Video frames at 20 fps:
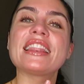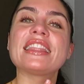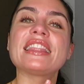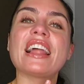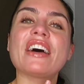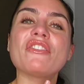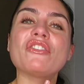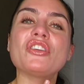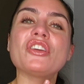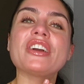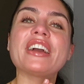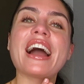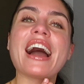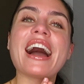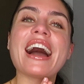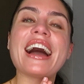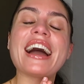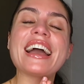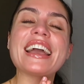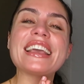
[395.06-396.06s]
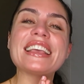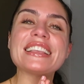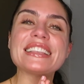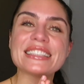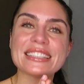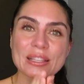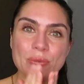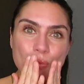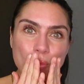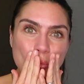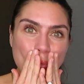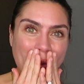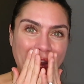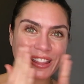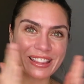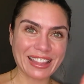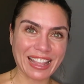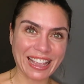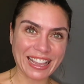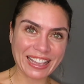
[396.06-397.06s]
Love you guys.
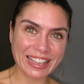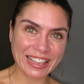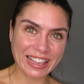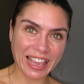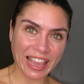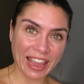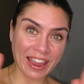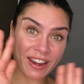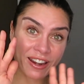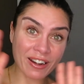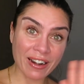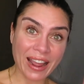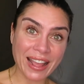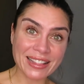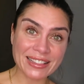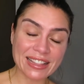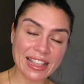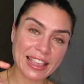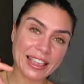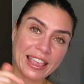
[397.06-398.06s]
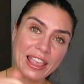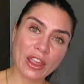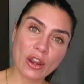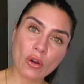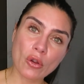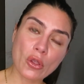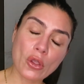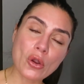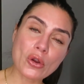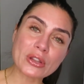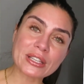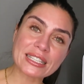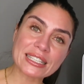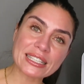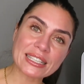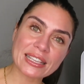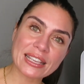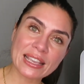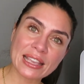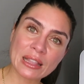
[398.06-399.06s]
Take care, and take care of your
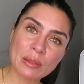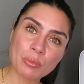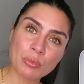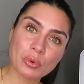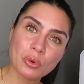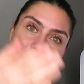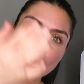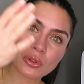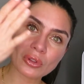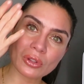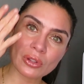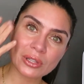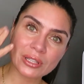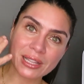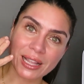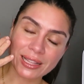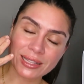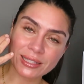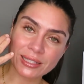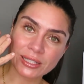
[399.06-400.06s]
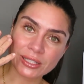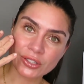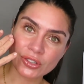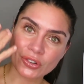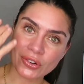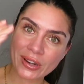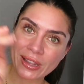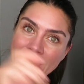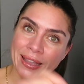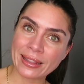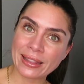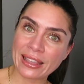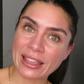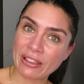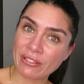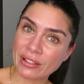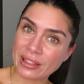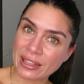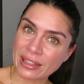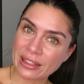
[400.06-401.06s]
skin. Put sunscreen
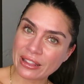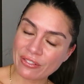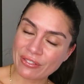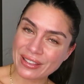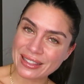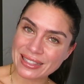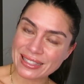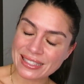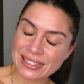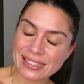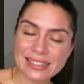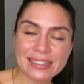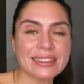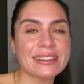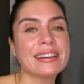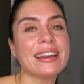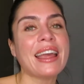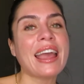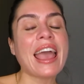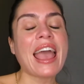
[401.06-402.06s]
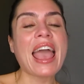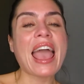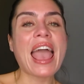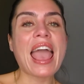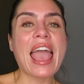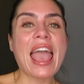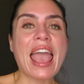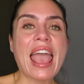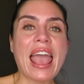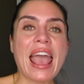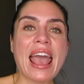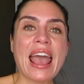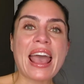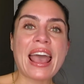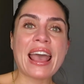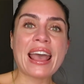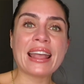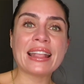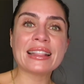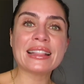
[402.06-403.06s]
even in the winter.
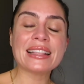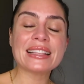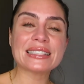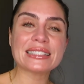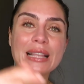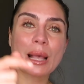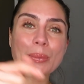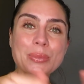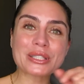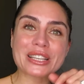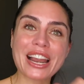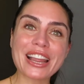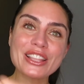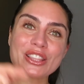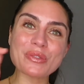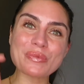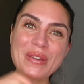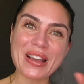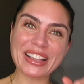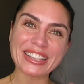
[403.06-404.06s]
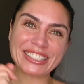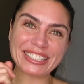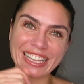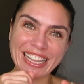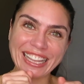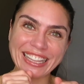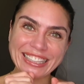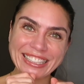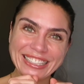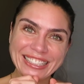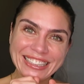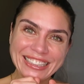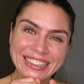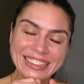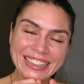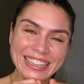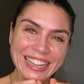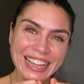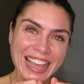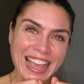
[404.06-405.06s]
And subscribe to my
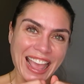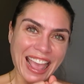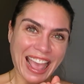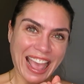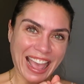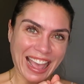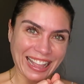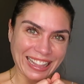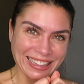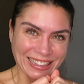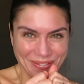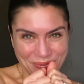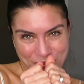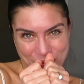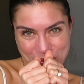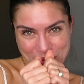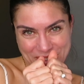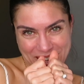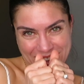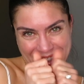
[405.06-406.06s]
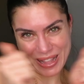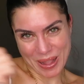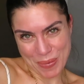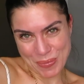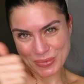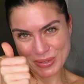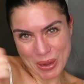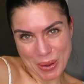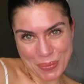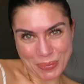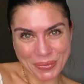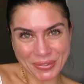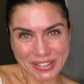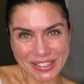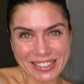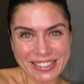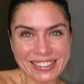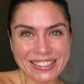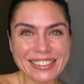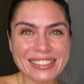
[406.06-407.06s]
channel and put a thumbs up.
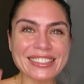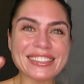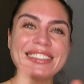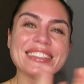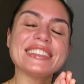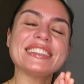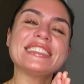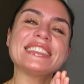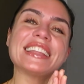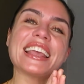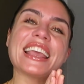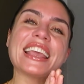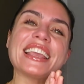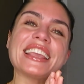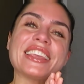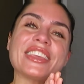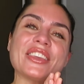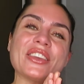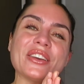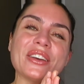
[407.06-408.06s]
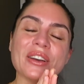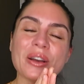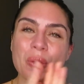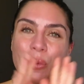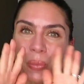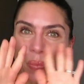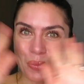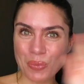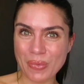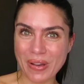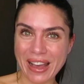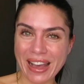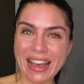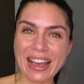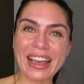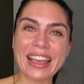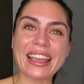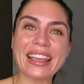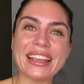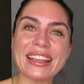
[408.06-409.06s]
Thank you.
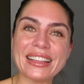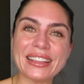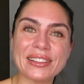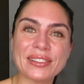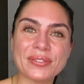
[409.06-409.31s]
Bye.